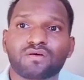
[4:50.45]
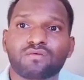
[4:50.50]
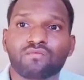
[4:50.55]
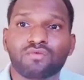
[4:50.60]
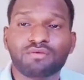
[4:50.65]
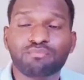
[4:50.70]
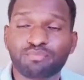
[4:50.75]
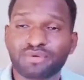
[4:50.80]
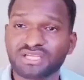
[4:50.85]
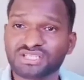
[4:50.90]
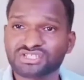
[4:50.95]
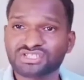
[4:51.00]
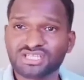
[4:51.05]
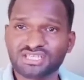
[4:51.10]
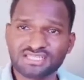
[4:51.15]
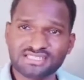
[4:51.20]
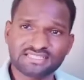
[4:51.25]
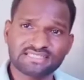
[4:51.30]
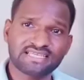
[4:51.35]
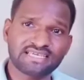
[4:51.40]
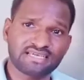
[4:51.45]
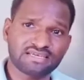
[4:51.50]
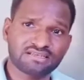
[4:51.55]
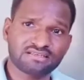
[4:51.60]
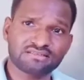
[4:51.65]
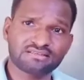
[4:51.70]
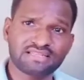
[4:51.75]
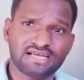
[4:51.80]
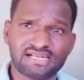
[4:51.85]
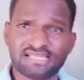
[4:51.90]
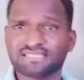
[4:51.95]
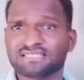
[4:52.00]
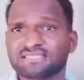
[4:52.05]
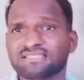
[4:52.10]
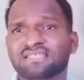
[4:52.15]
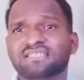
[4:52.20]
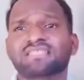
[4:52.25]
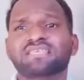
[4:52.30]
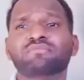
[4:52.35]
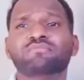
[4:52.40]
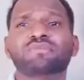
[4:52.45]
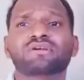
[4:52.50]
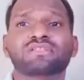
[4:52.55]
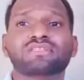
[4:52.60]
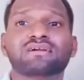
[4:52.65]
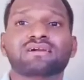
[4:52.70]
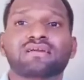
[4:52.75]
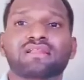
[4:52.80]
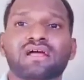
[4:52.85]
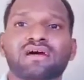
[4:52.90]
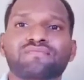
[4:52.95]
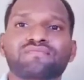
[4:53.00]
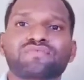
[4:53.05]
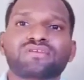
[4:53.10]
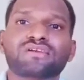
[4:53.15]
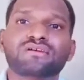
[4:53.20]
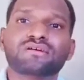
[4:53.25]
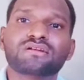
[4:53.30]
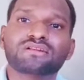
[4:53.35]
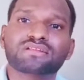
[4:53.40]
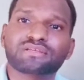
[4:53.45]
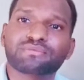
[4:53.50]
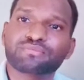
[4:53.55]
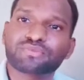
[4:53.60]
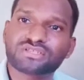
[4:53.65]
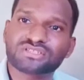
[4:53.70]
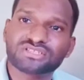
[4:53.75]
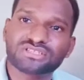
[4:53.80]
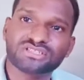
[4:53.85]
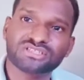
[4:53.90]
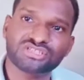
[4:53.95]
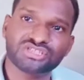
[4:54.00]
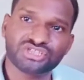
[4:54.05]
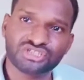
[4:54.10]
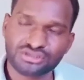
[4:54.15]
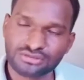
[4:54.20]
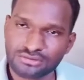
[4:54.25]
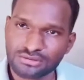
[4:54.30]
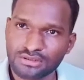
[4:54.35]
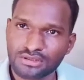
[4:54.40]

one picture is there, that is nothing but the graphical representation.